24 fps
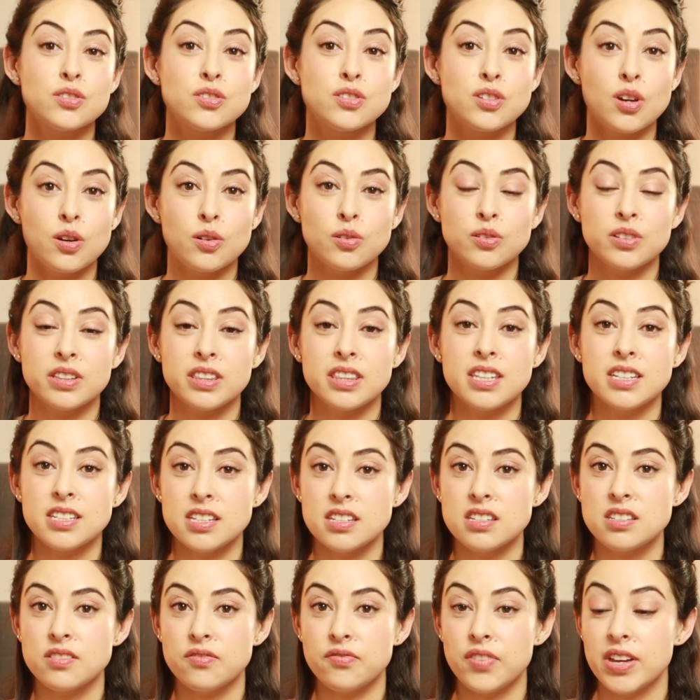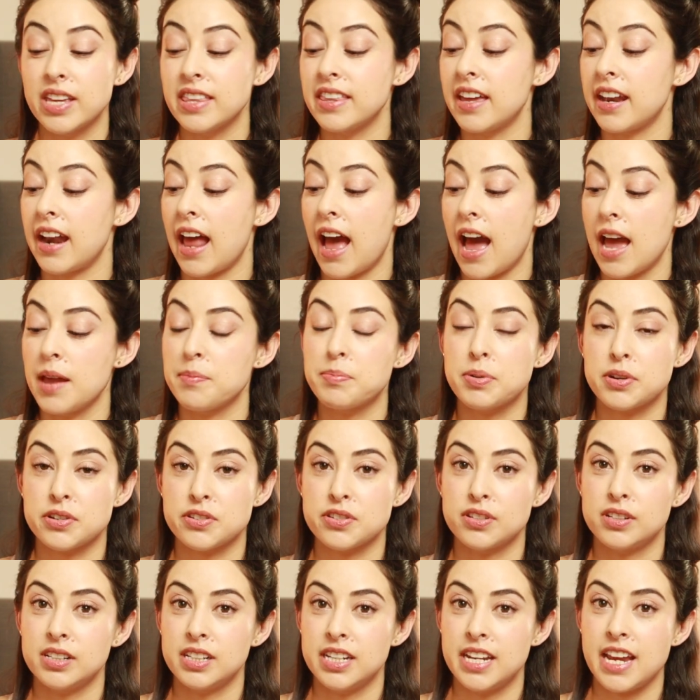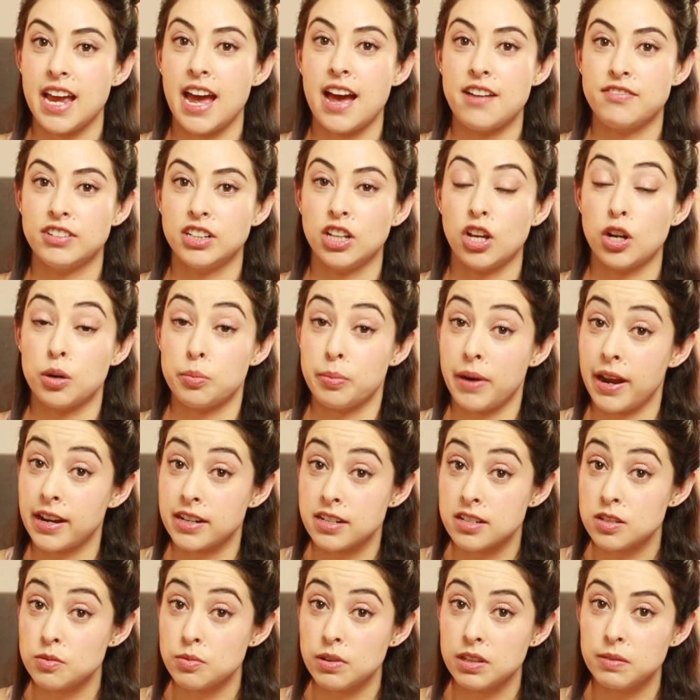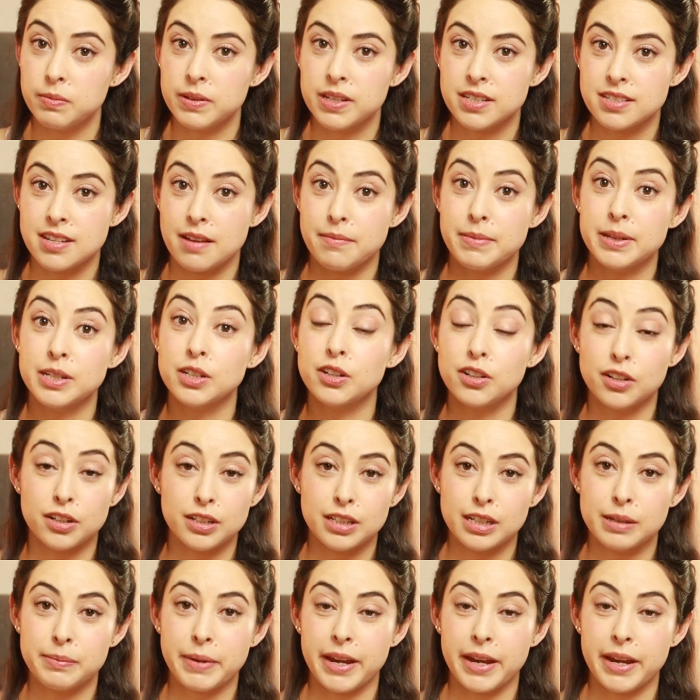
So this is something that I personally have a lot of practice with because I've been curling